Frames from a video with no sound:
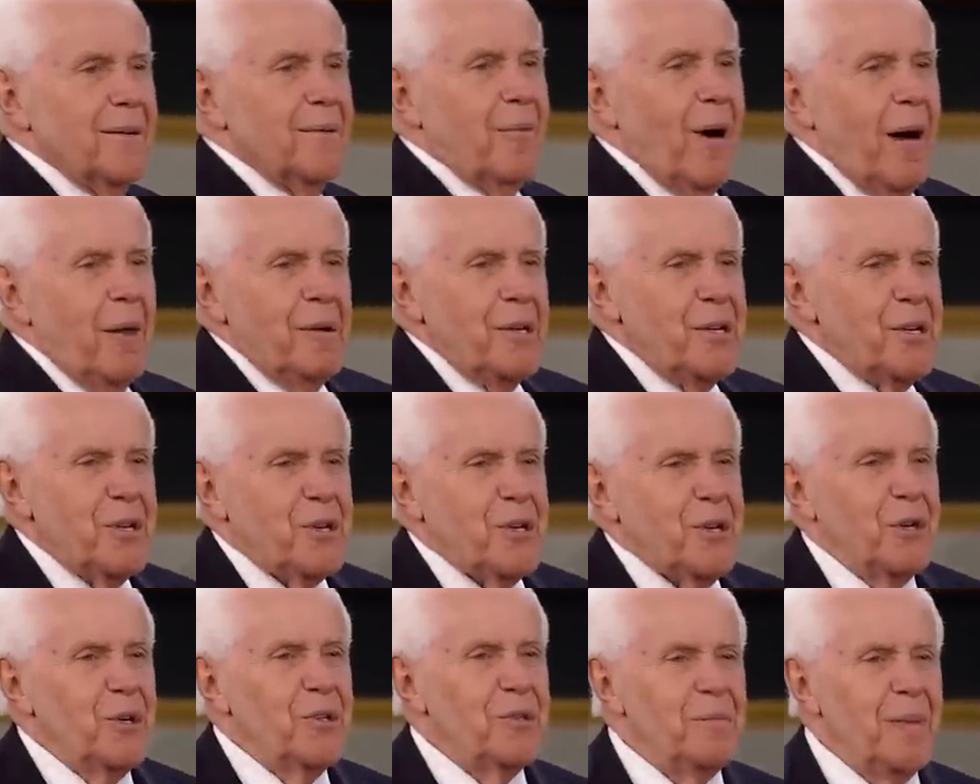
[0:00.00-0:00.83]
Why would you
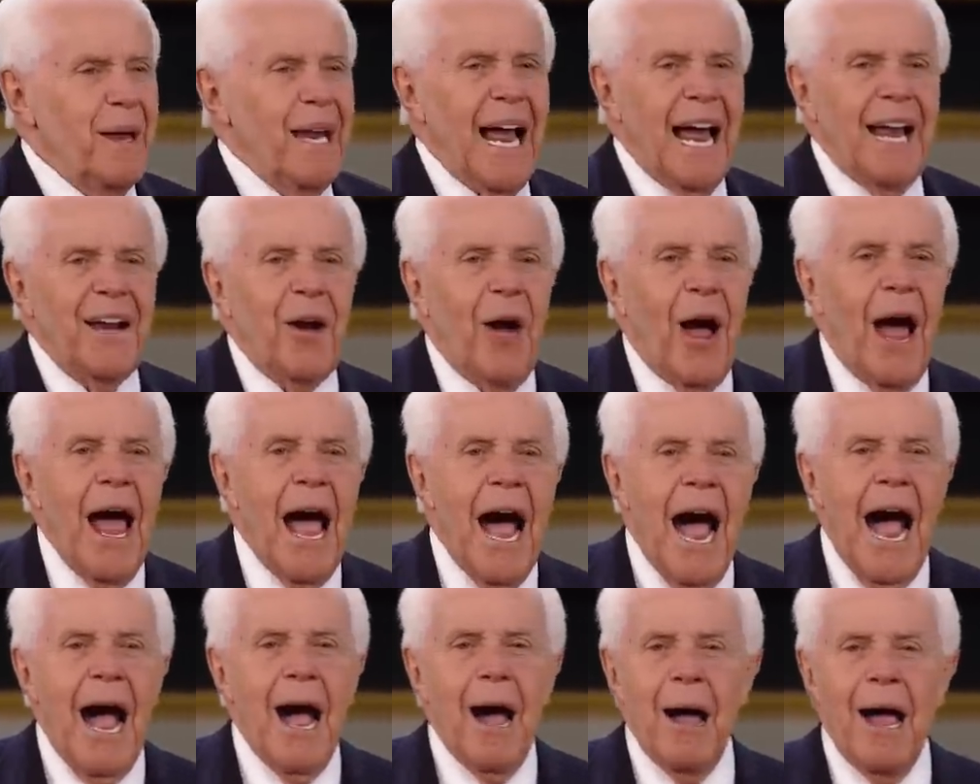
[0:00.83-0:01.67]
choose me? I know
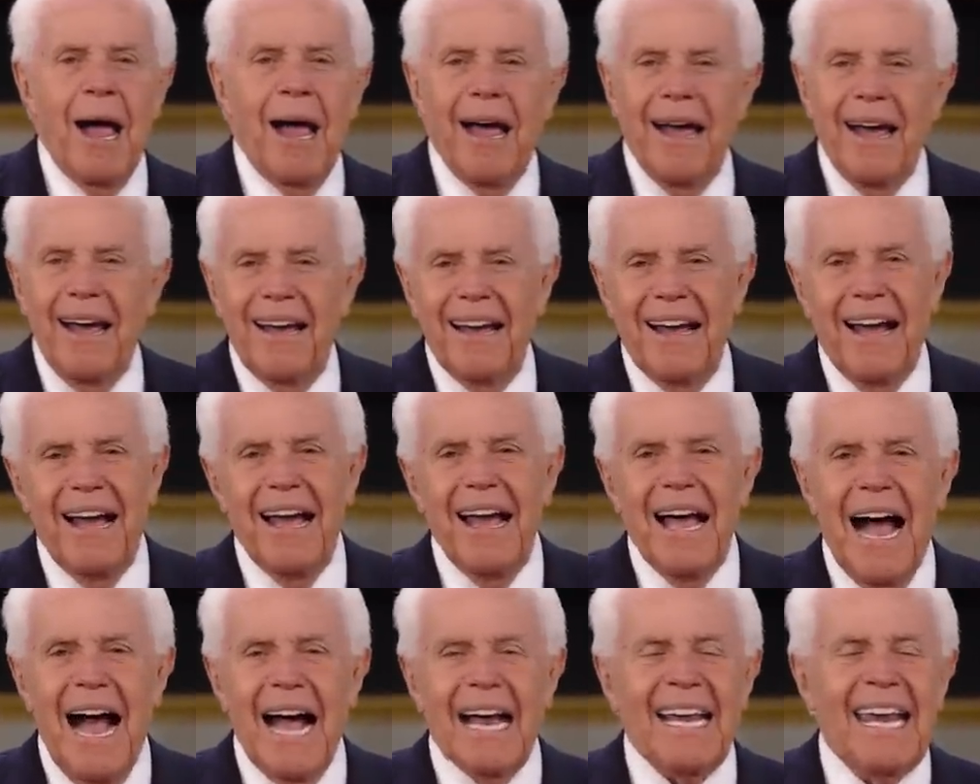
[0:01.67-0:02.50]
I,
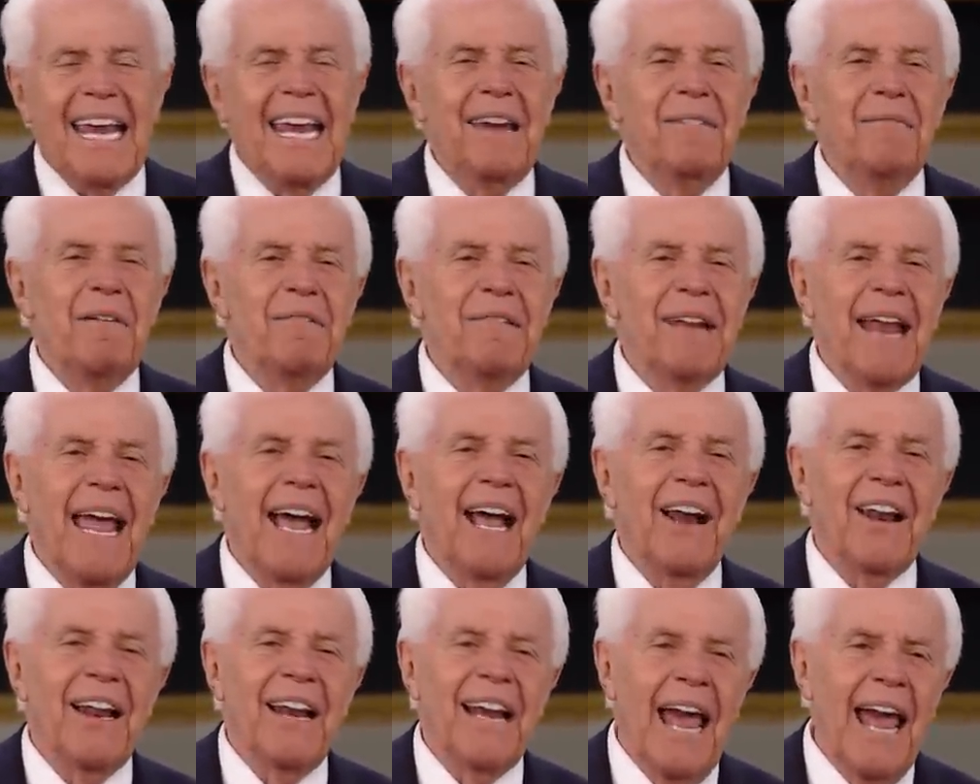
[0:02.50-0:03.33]
I can't even
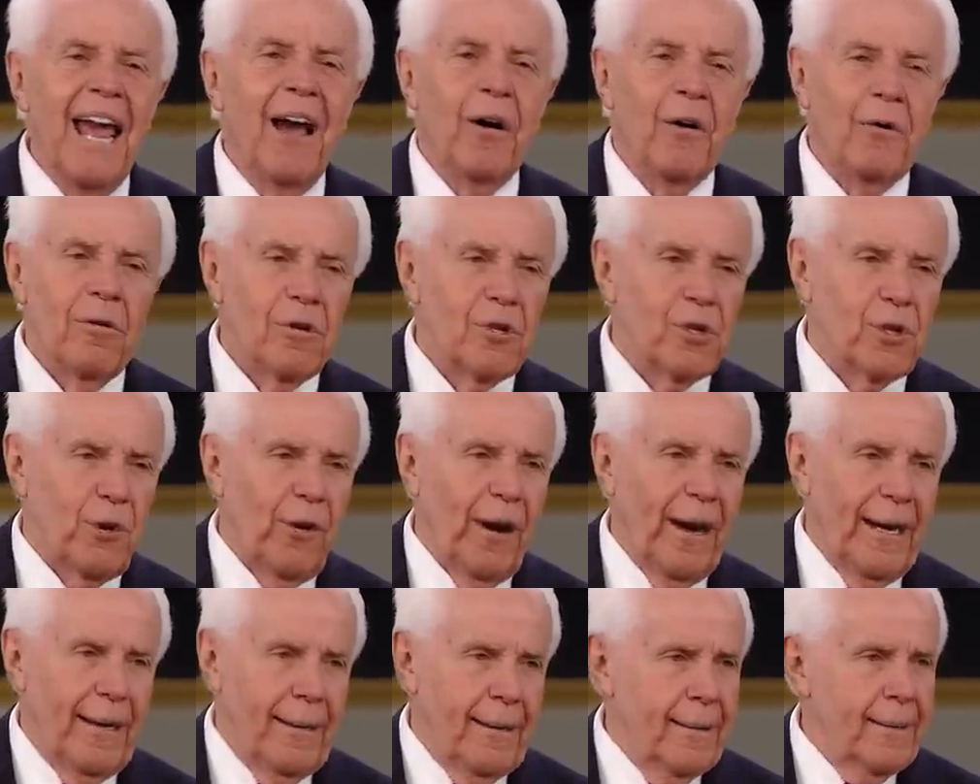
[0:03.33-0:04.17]
nail a nail
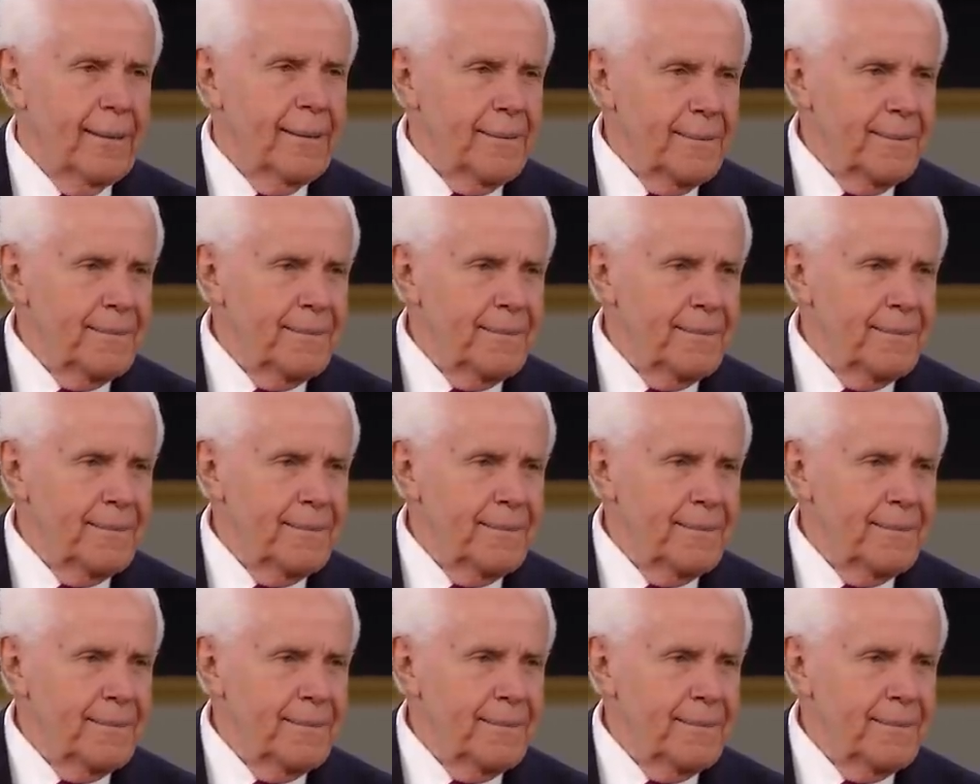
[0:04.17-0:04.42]
straight.